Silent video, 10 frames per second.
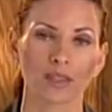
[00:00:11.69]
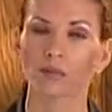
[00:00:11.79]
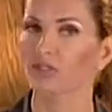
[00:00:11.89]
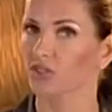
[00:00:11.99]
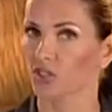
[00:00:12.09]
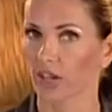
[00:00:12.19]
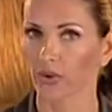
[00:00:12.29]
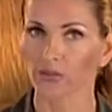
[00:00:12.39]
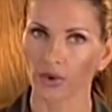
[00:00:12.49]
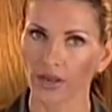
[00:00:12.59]
But for
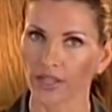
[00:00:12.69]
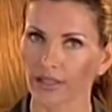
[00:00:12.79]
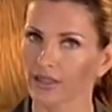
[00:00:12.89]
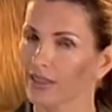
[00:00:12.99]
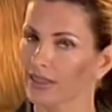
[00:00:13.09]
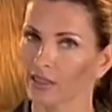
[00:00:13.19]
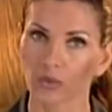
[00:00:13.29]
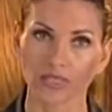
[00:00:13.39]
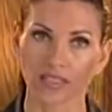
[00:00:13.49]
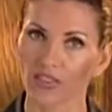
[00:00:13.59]
Sharon Barney, it
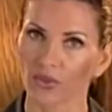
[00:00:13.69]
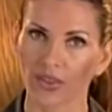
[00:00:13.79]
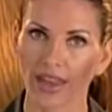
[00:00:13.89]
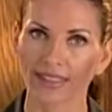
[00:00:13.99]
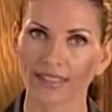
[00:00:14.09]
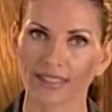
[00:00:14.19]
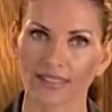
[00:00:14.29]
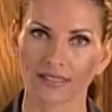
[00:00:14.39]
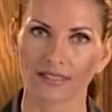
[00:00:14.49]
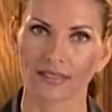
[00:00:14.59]
was never that easy.